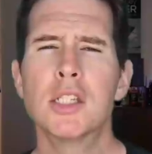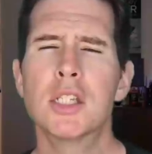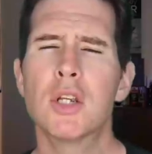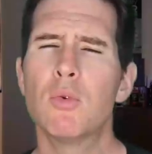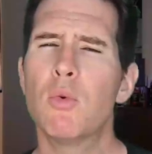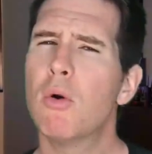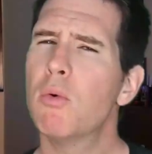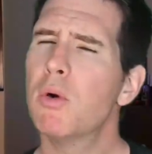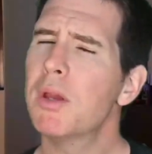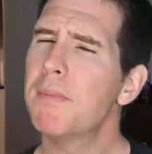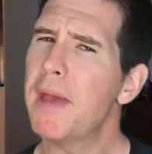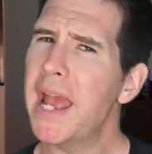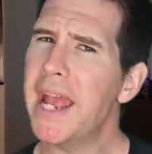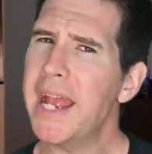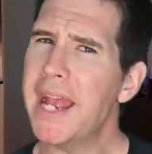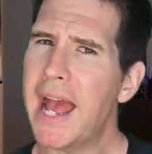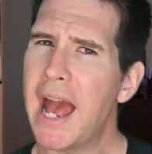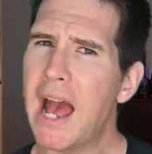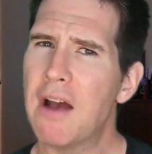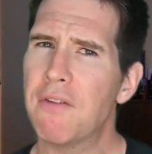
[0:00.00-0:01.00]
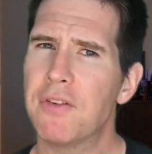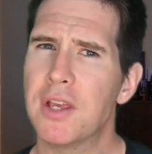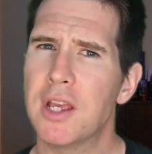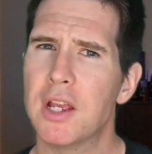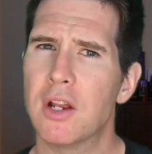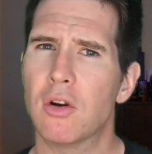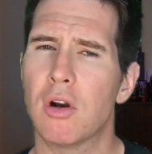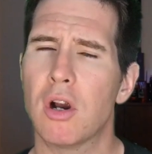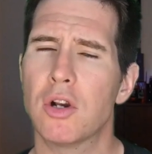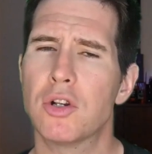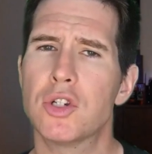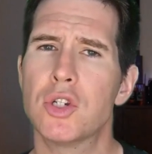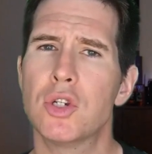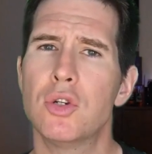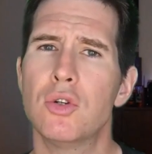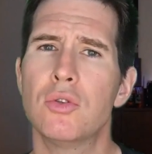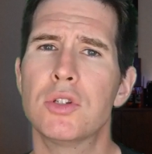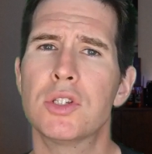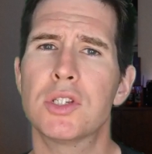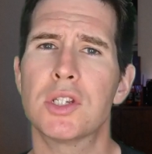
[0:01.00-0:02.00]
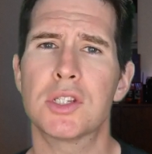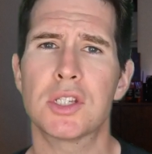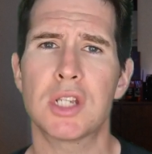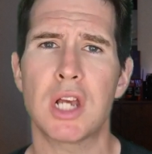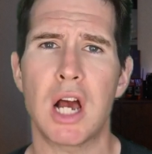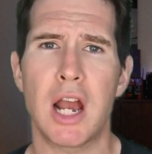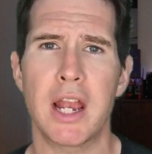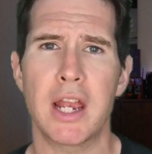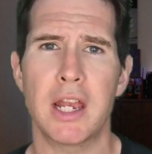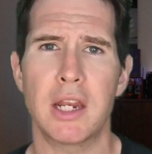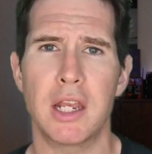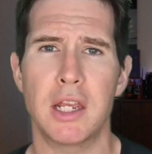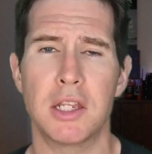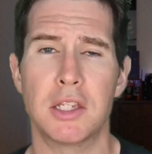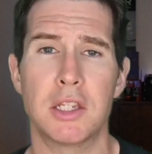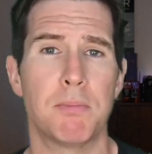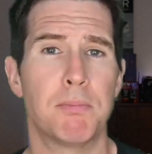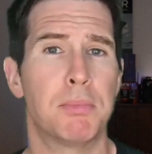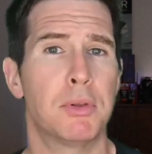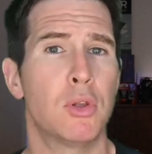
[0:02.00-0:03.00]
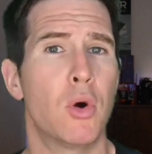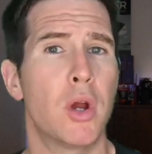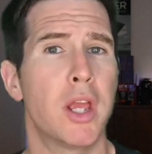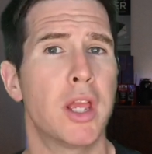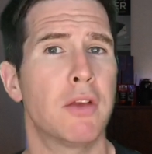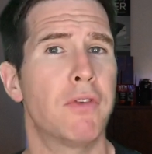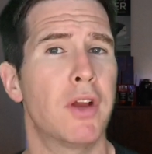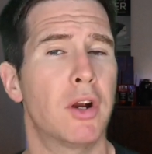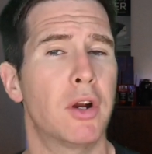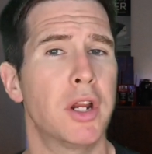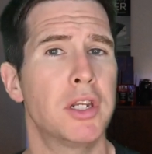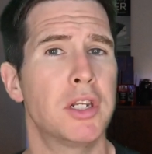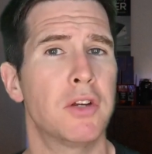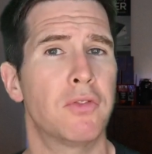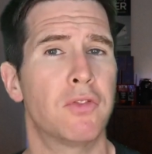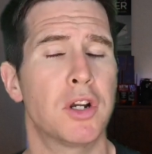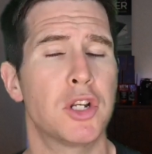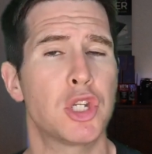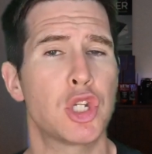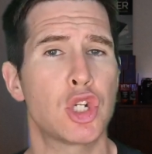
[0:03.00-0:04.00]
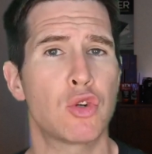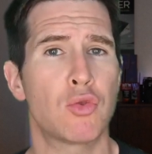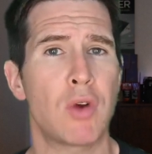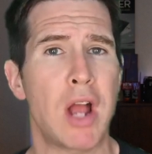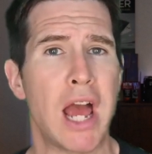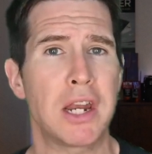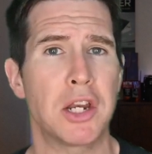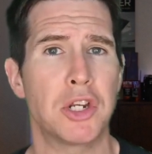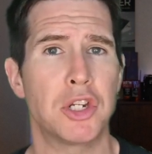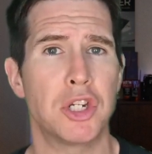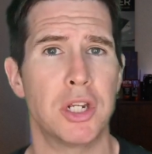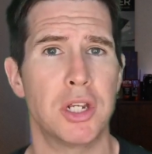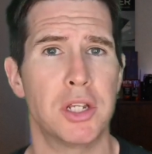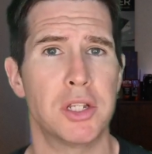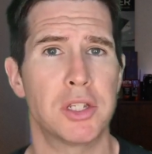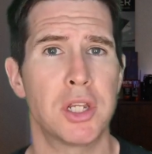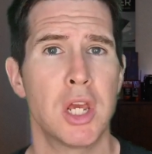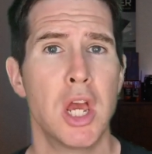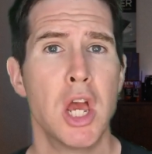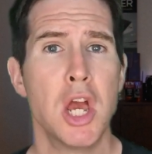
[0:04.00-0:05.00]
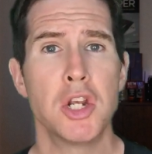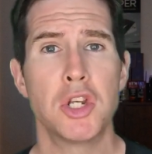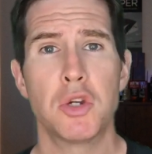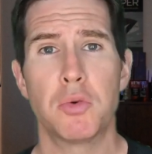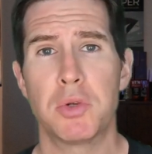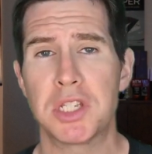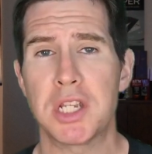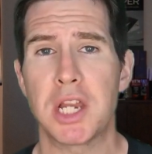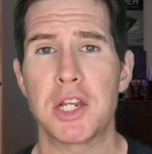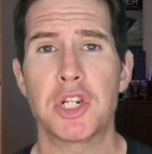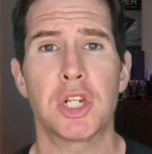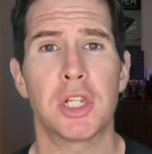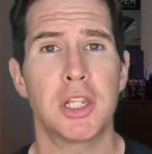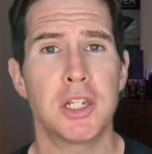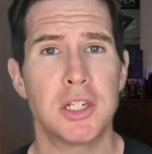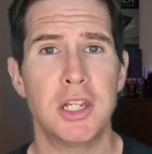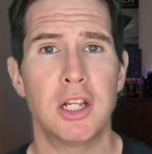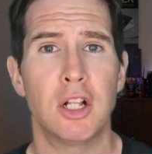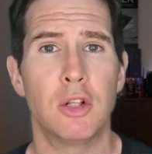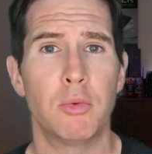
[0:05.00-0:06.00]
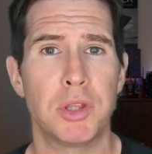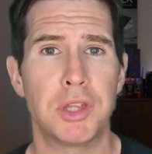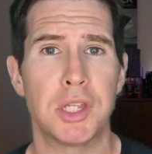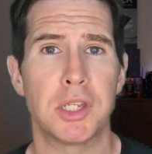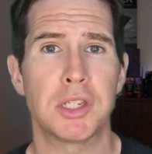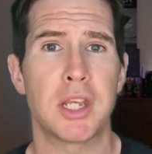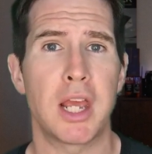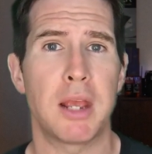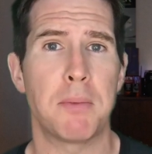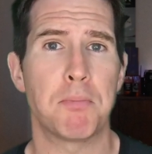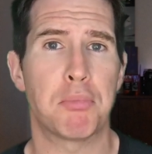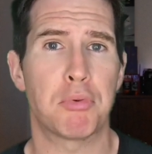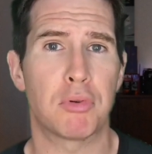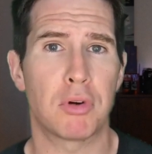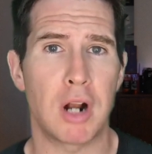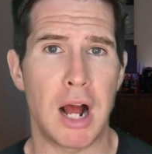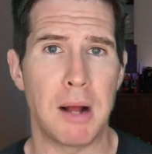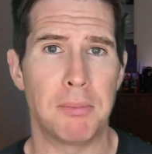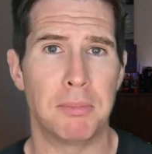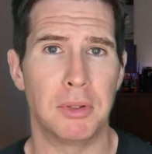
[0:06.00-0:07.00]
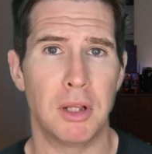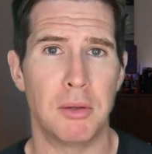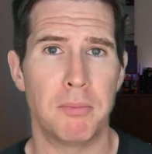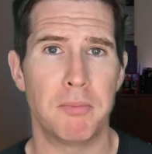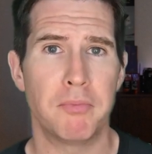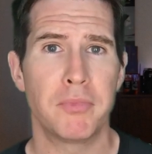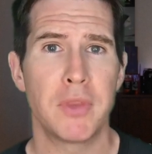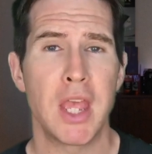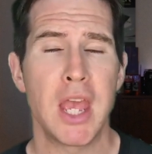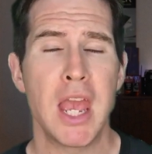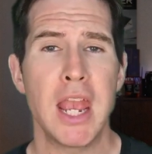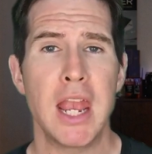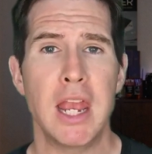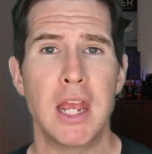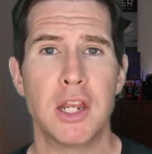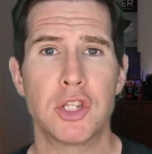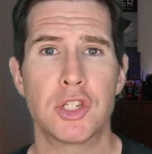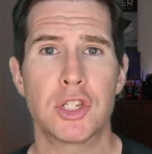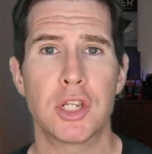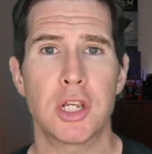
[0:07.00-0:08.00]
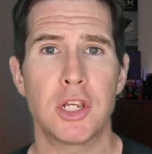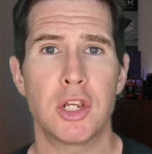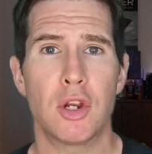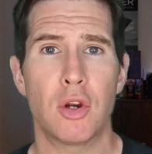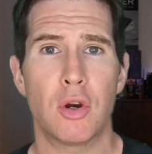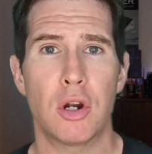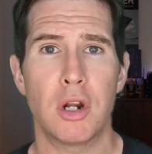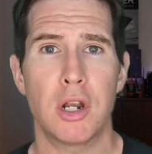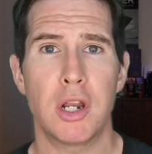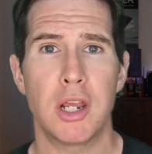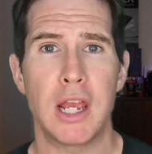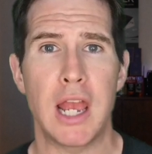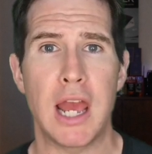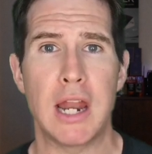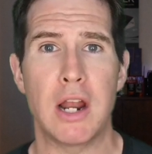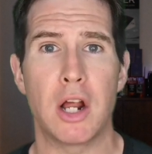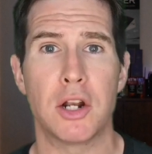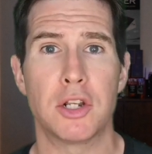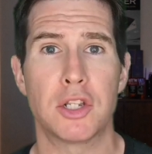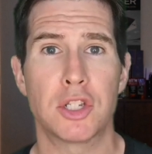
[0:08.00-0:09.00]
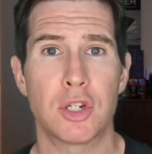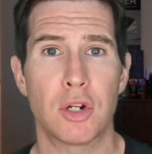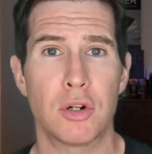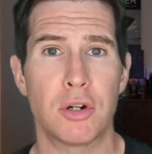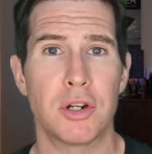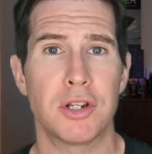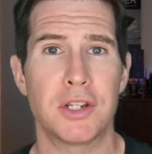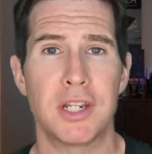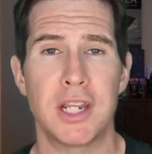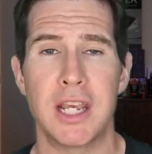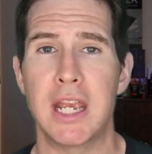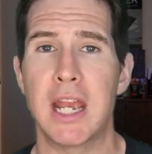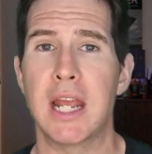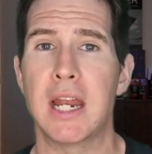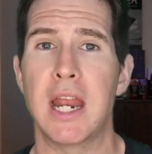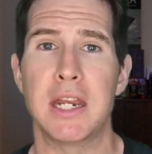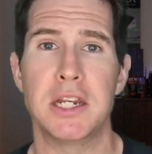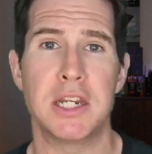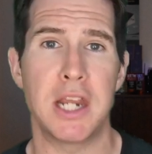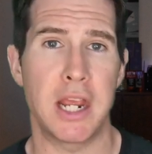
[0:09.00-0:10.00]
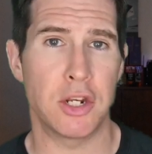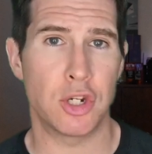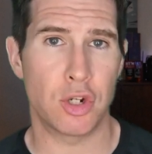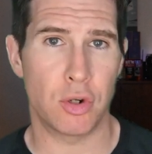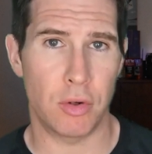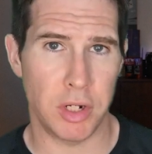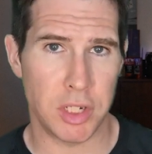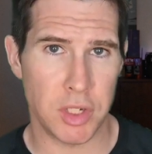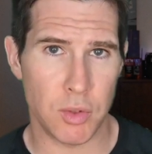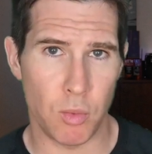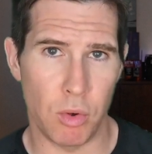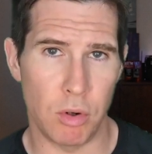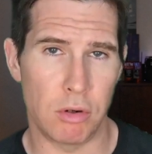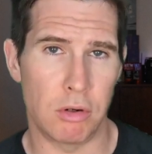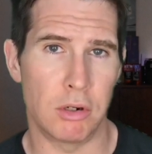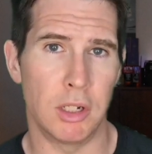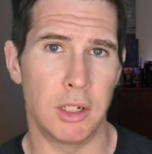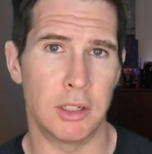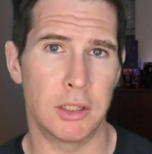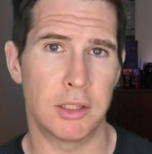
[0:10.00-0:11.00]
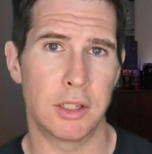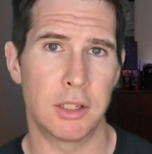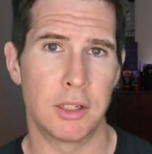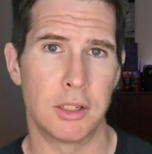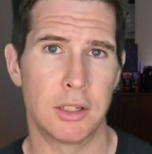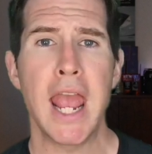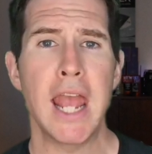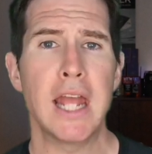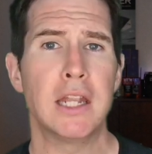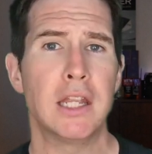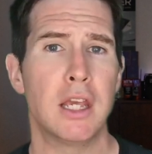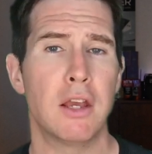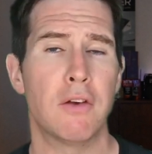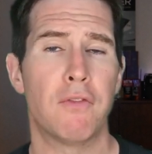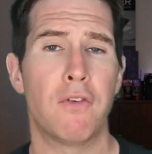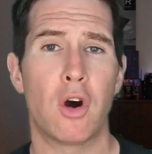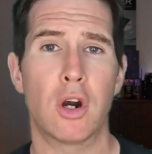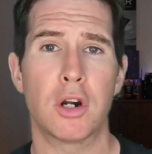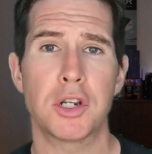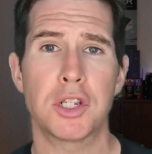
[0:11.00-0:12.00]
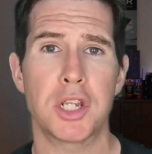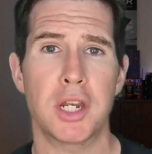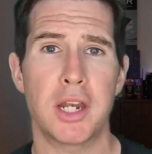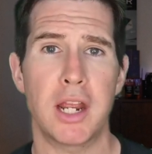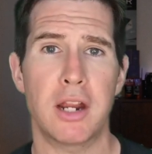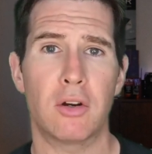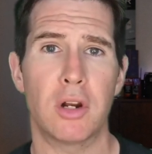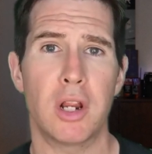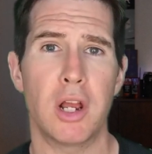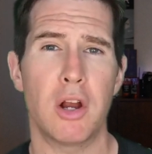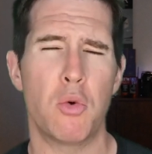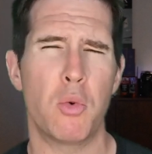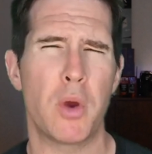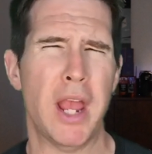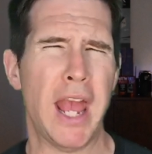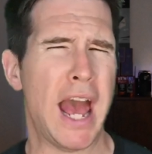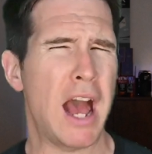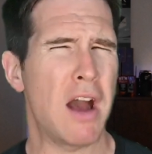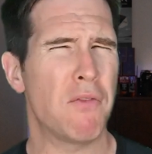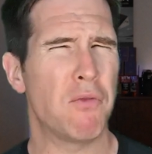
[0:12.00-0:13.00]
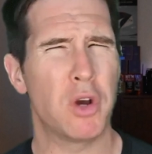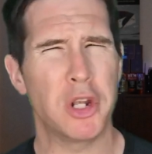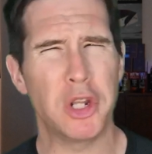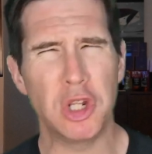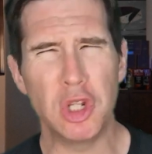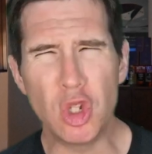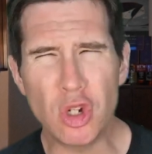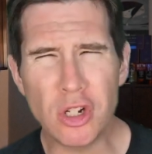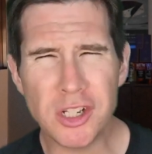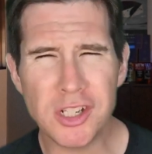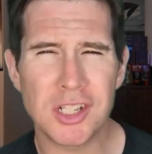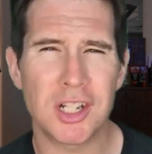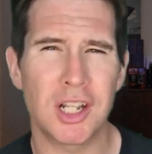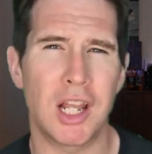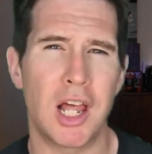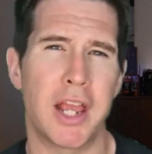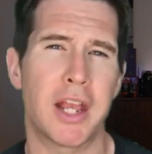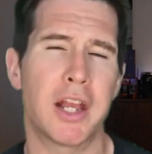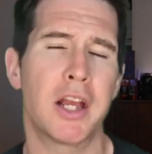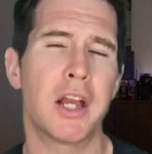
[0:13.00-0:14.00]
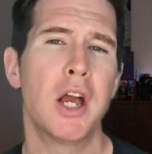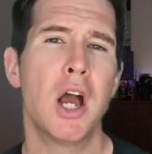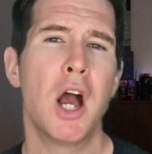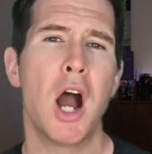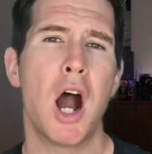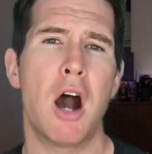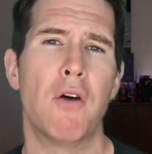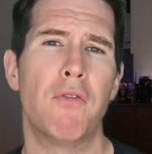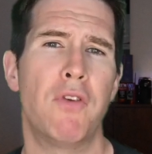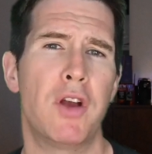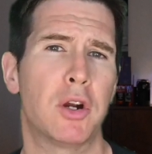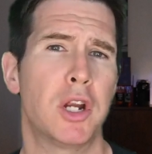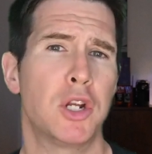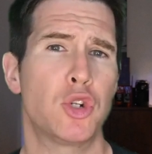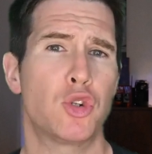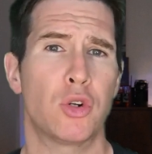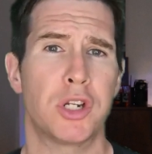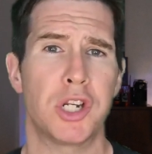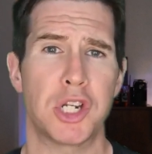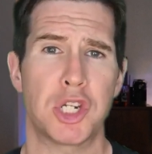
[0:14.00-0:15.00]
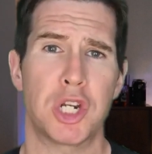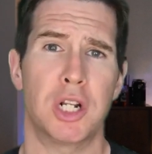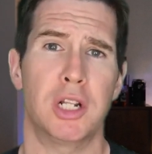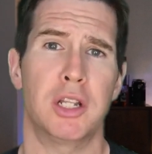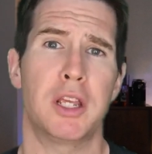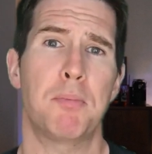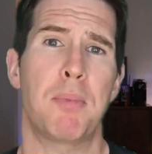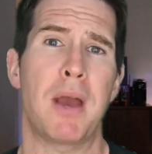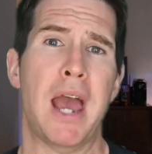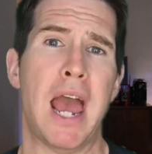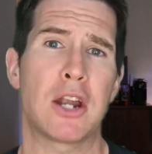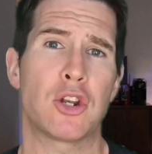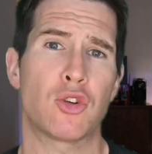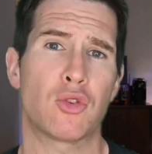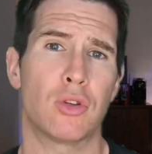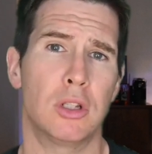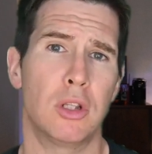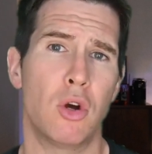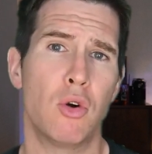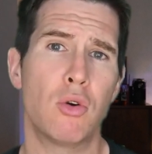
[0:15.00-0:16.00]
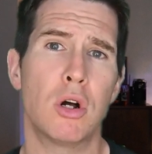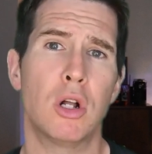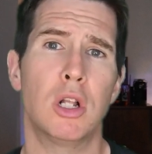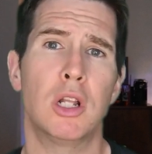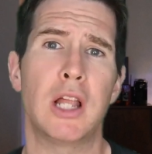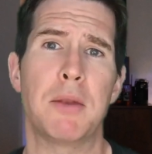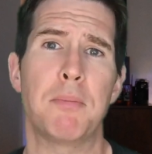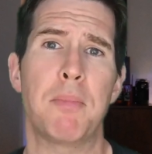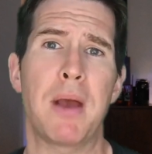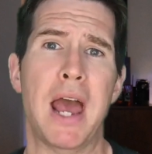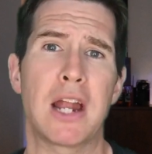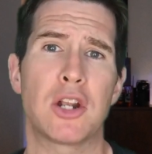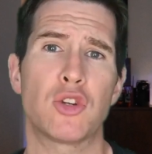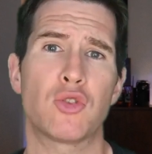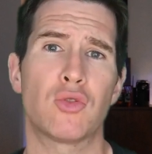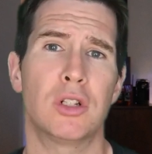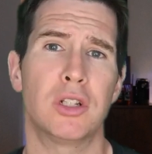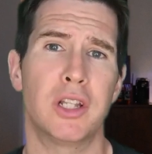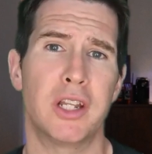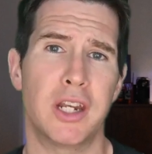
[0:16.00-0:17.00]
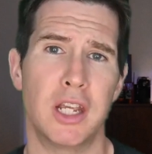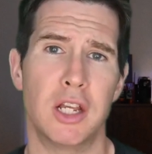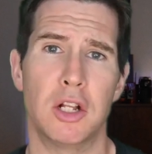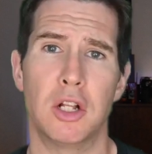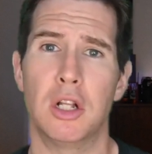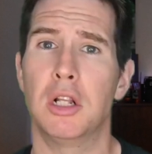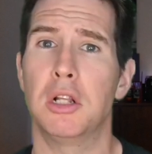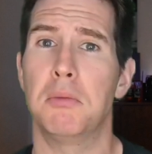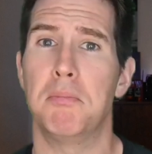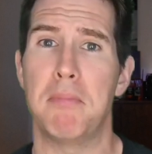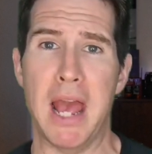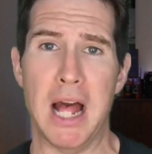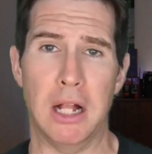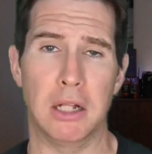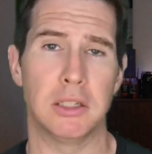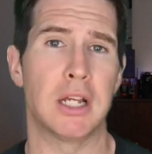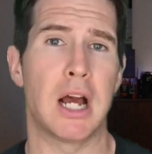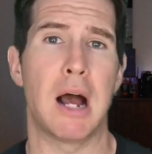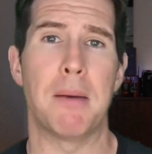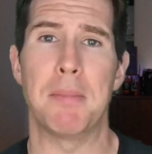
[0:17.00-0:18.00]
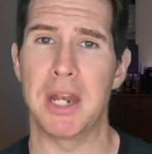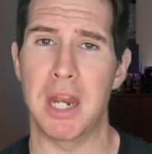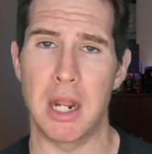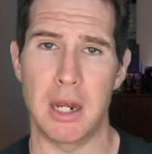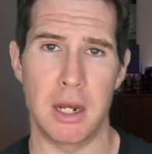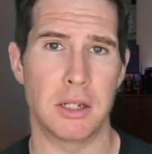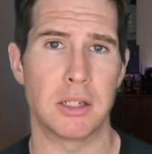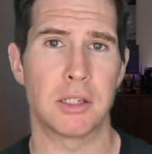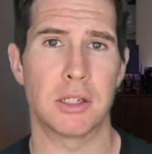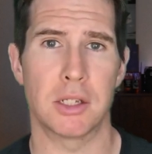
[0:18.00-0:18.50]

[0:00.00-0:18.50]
So what we may have here are two societies employing very different strategies to essentially deal with the same problem: insecurity and uncertainty in a dangerous world. In the Avar scenario, we have what looks like a very traditionally patrilocal and patrilineal male-dominated